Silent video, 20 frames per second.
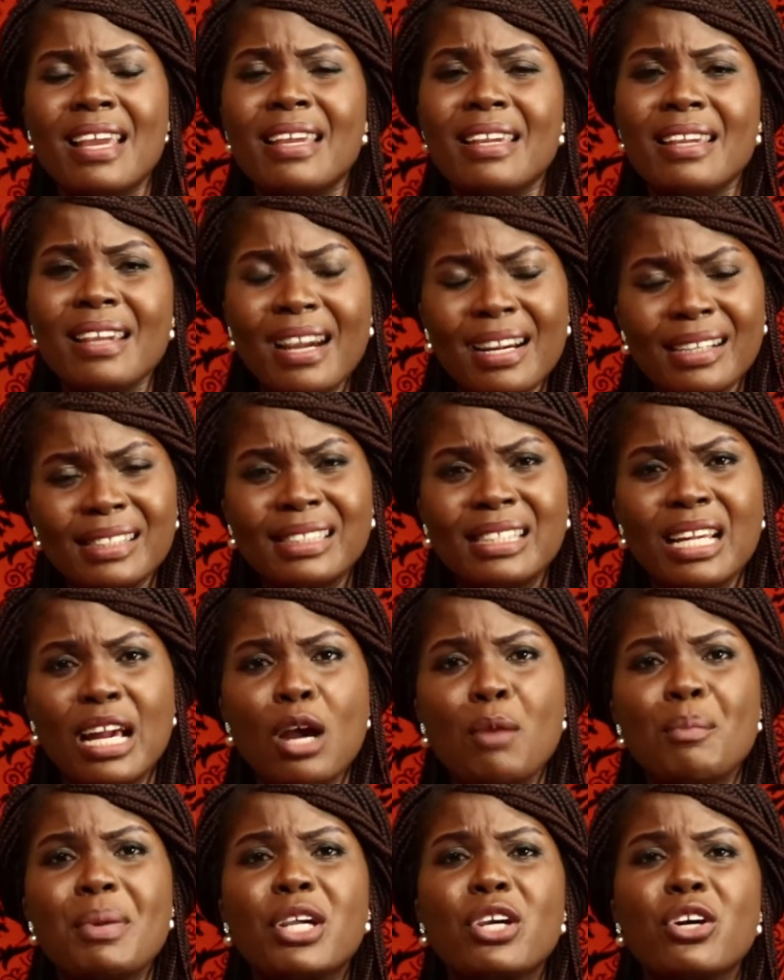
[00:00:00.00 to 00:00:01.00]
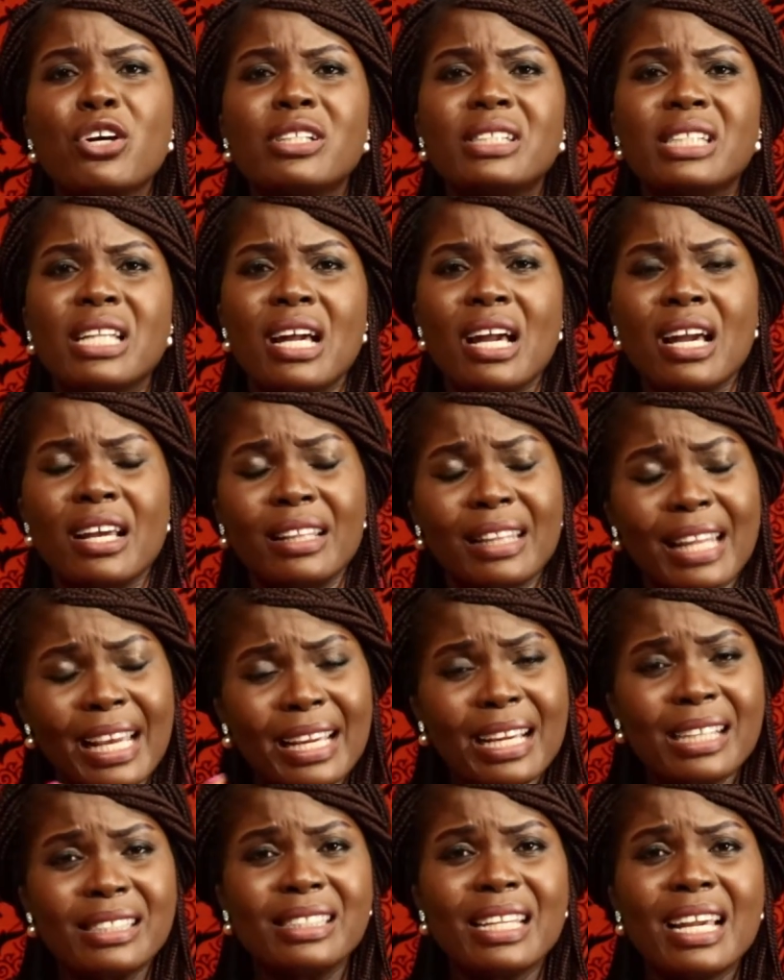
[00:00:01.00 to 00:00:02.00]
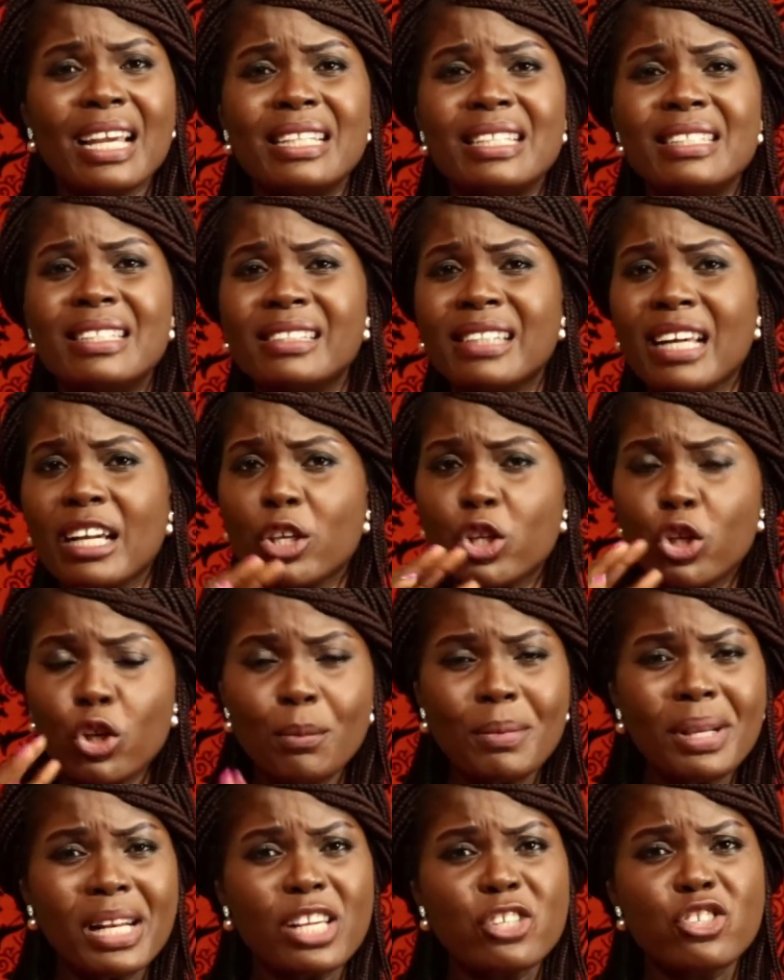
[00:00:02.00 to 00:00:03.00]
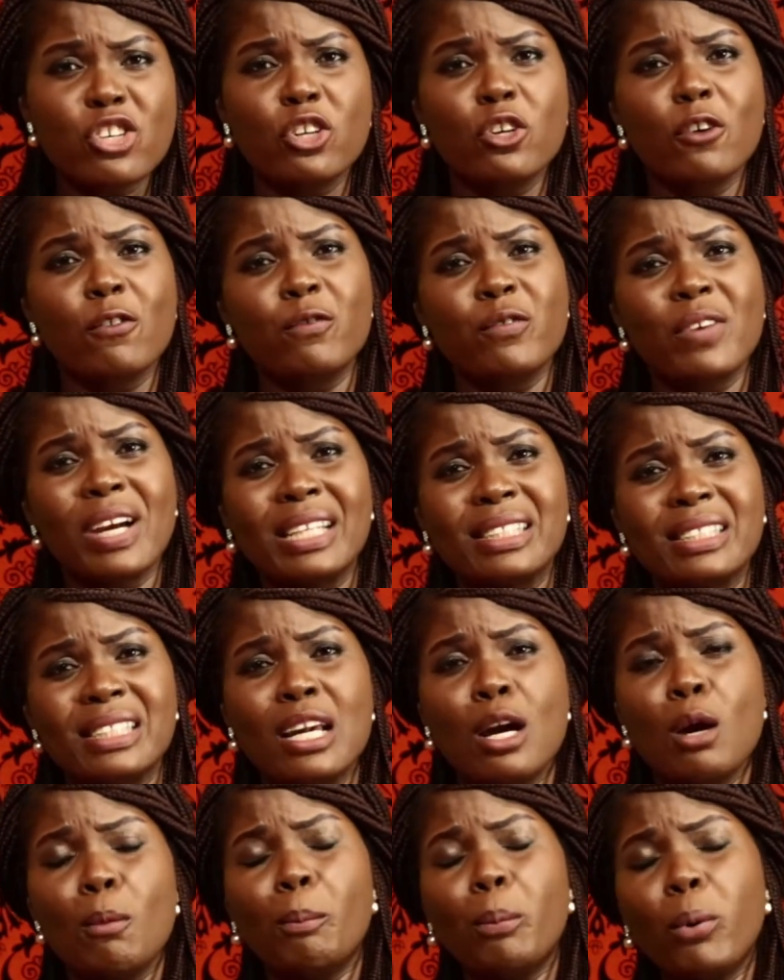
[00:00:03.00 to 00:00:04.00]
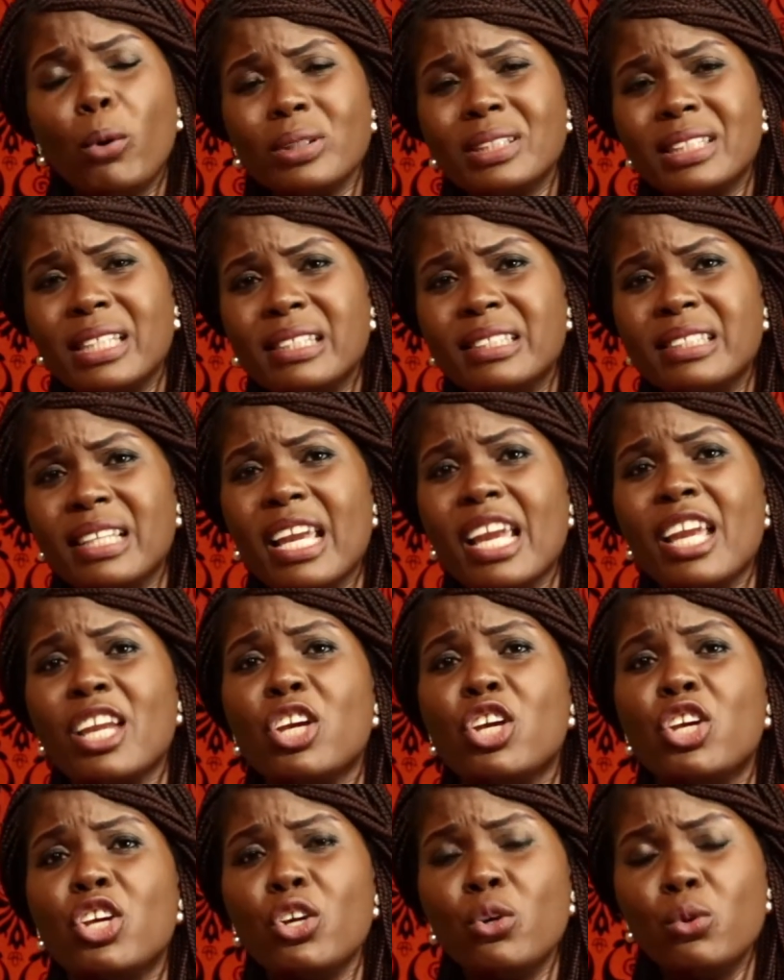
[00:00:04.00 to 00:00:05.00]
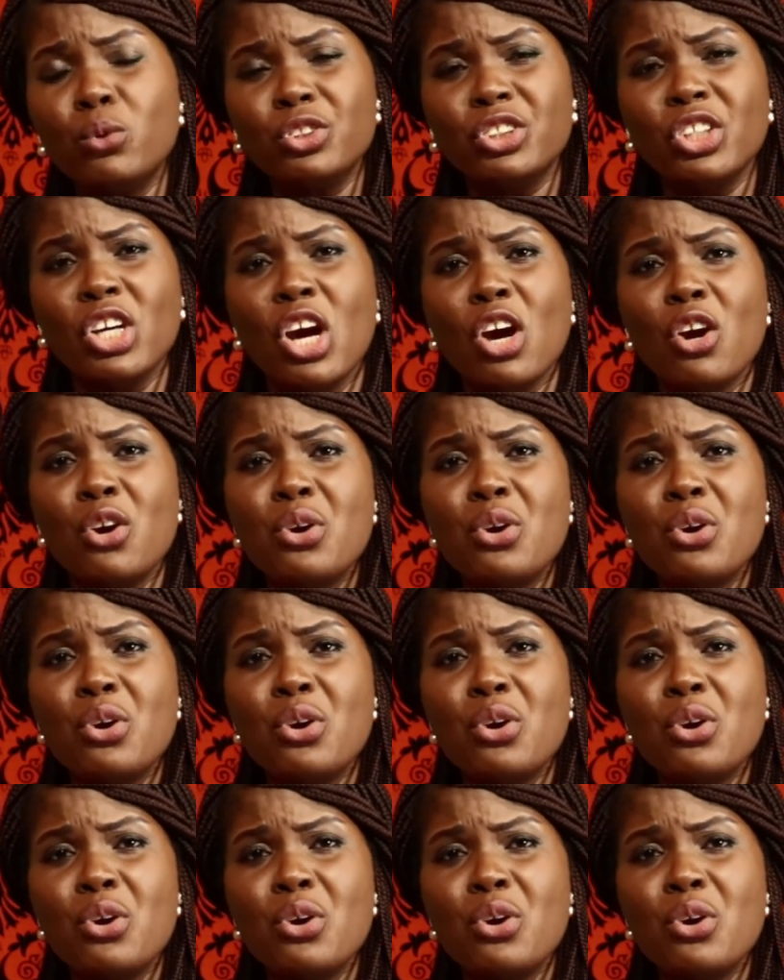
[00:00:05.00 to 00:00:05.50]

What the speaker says: Yes, because like I said, this accumulation of fats poses a huge